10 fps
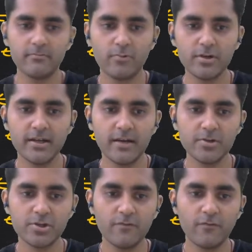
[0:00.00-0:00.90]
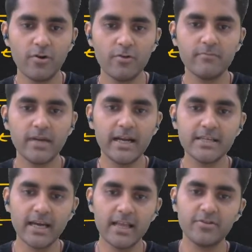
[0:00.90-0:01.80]
The dimension of volume, it is
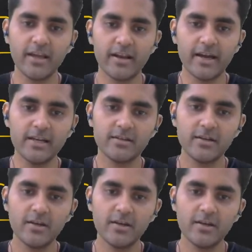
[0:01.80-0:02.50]
L3, right?